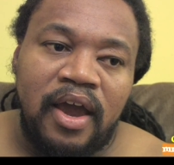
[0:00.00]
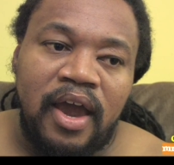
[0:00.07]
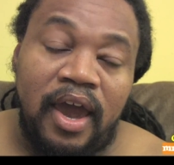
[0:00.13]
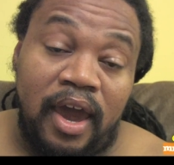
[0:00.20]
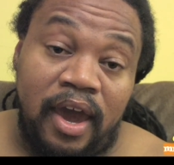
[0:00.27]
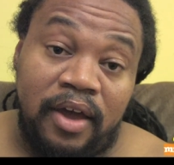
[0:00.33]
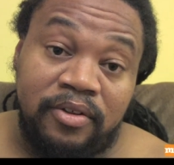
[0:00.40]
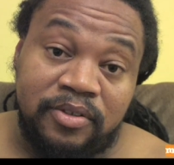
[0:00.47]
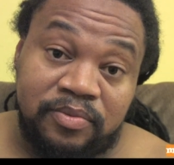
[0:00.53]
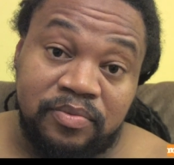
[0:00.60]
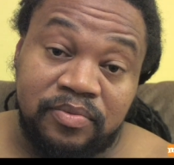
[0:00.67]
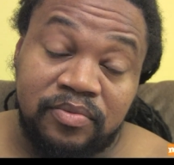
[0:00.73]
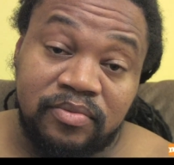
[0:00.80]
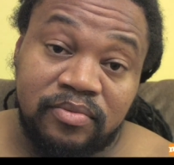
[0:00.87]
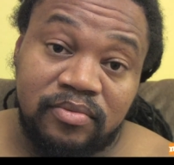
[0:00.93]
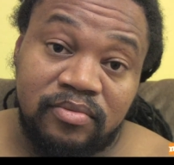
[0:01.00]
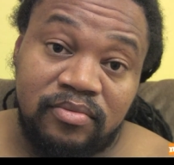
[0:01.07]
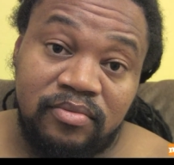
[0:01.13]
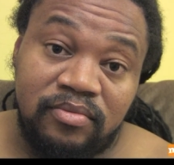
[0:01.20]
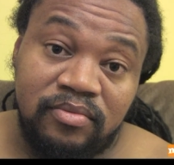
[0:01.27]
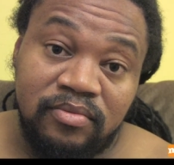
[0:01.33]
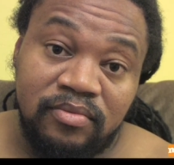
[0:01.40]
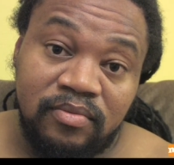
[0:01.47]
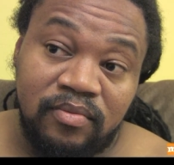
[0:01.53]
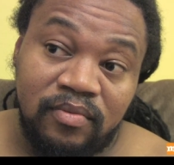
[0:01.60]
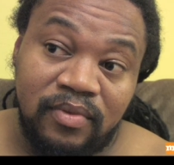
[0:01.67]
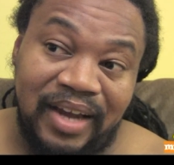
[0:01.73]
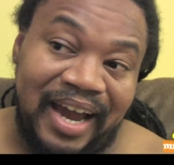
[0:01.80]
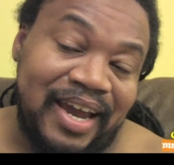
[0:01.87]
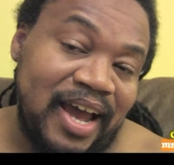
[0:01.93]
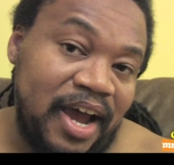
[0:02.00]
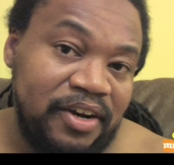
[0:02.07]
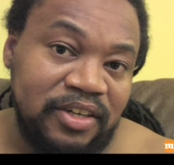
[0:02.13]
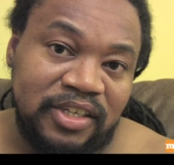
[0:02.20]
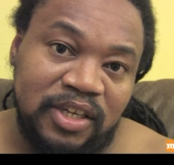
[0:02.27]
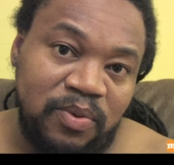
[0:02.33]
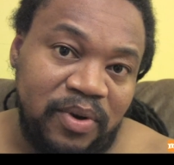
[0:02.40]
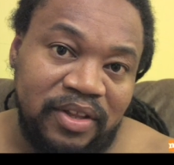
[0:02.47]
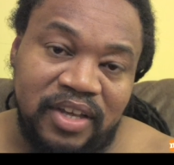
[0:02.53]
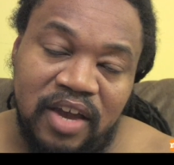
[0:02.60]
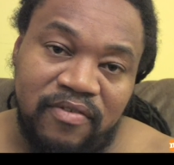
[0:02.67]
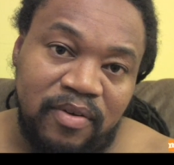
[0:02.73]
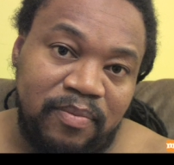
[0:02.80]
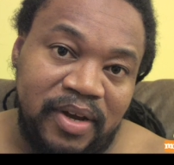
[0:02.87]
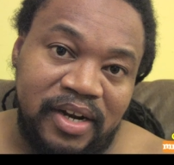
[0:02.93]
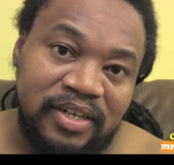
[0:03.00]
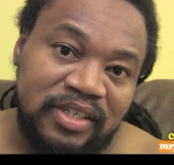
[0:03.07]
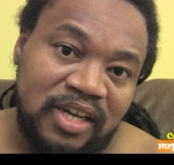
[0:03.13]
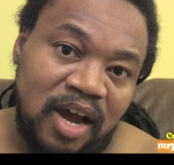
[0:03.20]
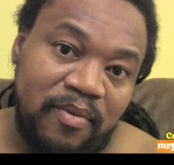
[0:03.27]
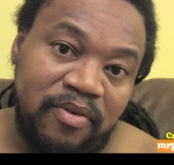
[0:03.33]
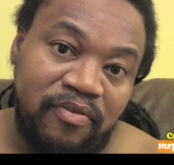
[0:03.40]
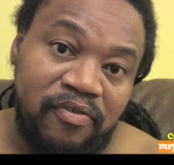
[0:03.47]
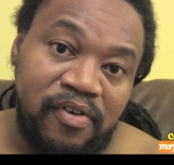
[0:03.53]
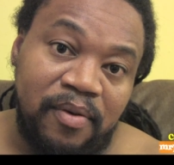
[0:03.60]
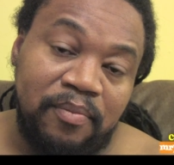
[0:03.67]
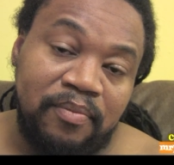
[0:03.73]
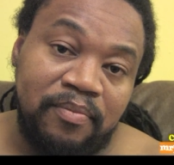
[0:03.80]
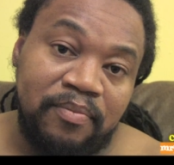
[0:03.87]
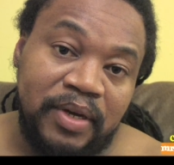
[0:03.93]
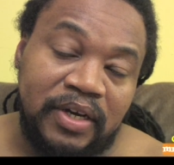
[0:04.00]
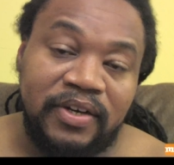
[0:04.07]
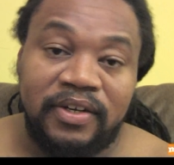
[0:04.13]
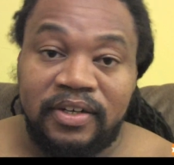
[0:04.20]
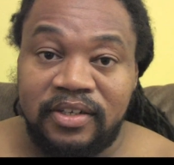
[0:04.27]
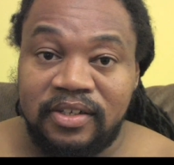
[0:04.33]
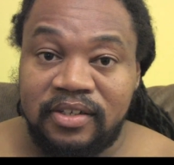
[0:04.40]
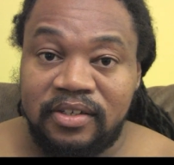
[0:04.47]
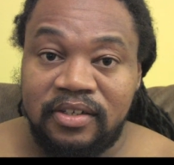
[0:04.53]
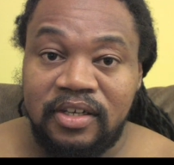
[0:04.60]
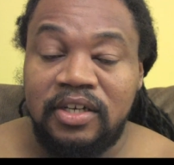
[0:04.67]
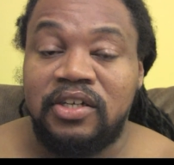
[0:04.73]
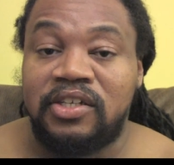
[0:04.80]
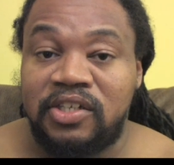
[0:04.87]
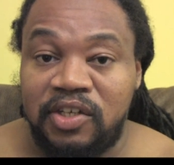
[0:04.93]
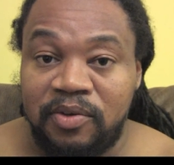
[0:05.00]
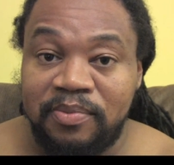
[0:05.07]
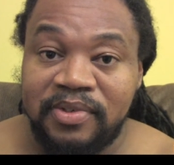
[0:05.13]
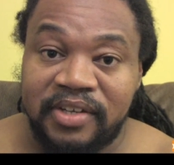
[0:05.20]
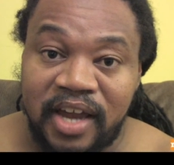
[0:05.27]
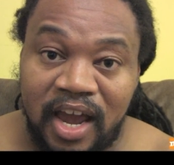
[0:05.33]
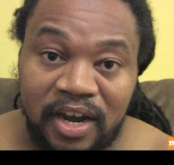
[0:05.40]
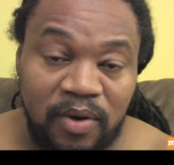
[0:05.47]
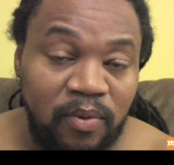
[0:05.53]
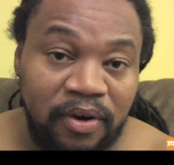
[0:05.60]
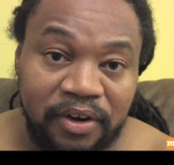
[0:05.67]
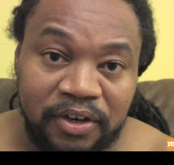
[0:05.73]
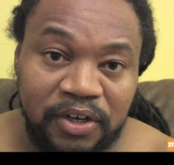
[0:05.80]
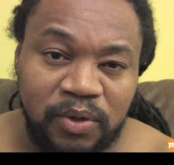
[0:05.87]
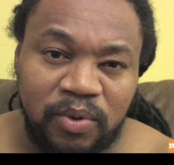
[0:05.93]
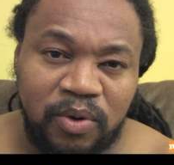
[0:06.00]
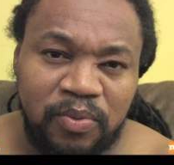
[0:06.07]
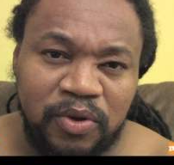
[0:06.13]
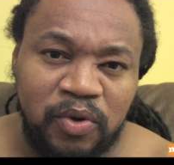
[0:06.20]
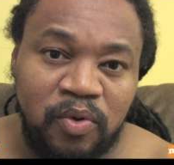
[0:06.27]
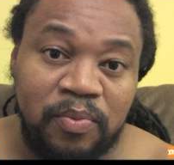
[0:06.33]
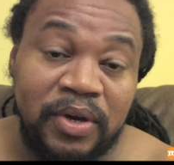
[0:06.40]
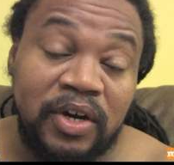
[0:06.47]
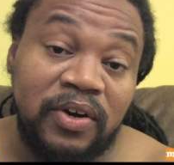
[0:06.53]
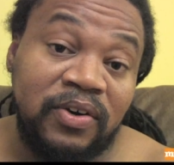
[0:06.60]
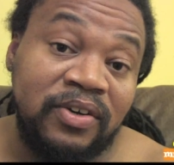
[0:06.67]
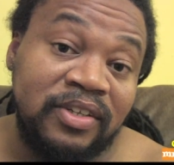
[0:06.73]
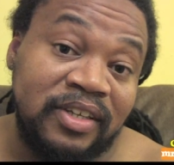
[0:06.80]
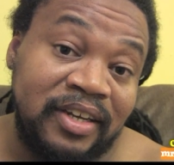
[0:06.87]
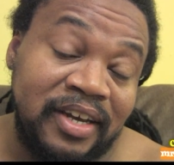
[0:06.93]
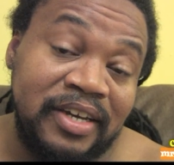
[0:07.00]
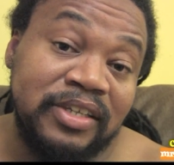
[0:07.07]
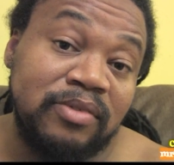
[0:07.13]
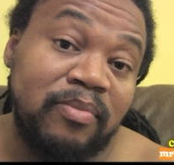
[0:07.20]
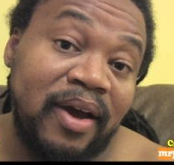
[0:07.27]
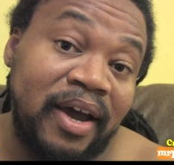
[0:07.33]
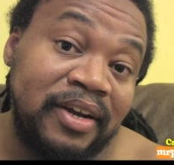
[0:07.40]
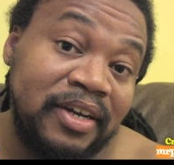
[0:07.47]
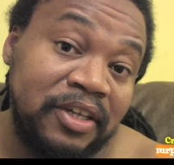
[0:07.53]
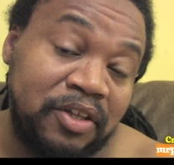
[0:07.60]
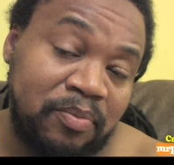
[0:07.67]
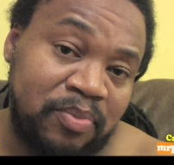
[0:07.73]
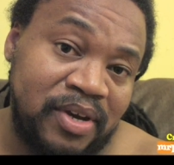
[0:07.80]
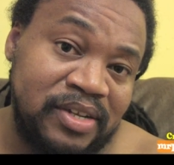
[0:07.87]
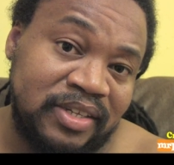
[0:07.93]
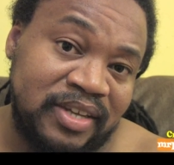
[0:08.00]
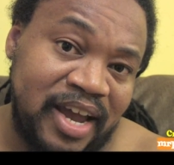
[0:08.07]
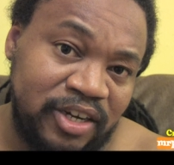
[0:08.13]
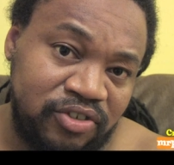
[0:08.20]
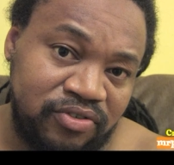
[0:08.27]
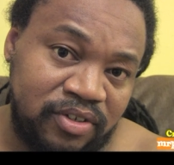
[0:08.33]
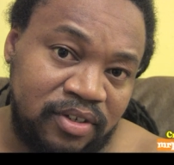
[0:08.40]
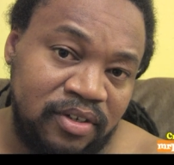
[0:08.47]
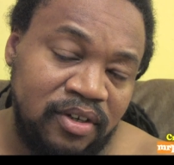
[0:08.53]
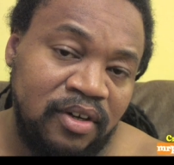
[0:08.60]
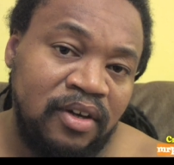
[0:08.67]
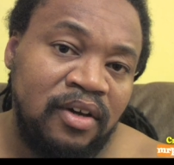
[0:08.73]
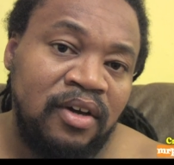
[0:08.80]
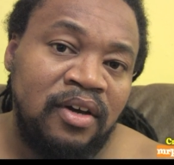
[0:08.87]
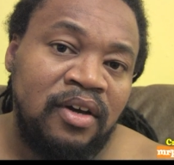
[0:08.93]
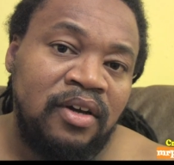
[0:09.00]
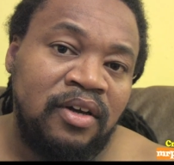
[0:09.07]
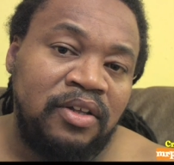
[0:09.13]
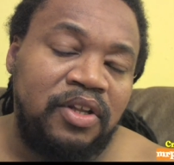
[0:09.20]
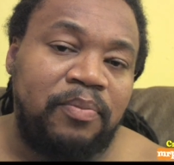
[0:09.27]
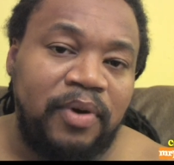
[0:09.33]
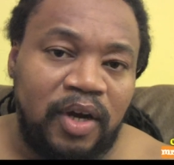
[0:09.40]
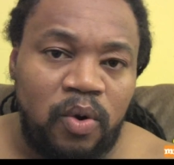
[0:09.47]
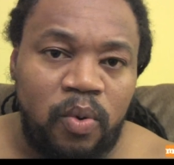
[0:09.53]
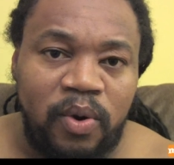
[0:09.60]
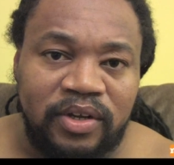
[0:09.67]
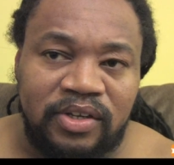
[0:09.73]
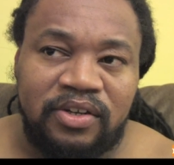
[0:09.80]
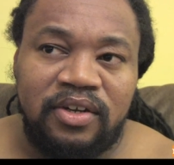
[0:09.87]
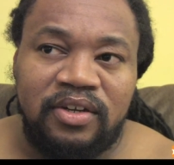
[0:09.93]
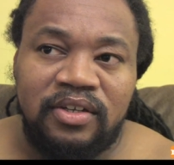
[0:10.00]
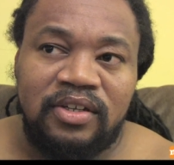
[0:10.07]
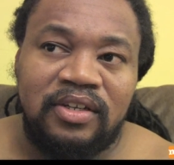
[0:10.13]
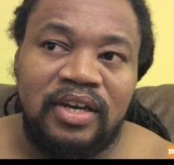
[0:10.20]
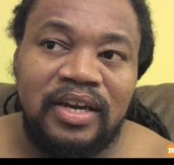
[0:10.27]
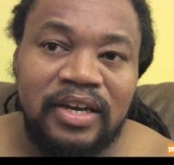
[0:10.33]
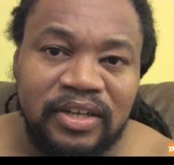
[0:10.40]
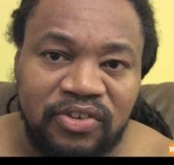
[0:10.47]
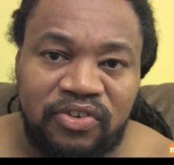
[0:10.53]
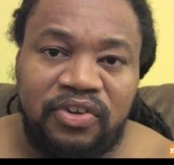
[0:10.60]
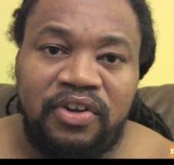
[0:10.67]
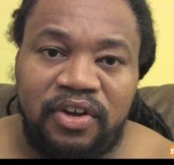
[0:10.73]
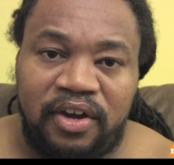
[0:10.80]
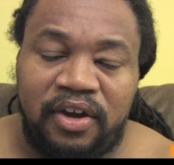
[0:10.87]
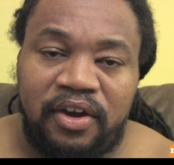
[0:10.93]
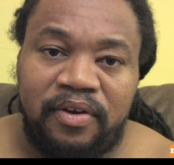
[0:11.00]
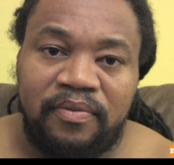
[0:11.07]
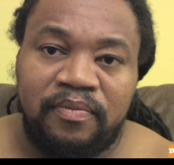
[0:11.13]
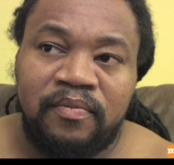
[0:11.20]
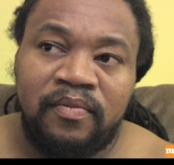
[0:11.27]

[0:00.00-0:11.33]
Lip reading: And I kind of see where David Blaine is coming from, because he assumes anyone can do what we do because in his mind it appears natural. The big question is here,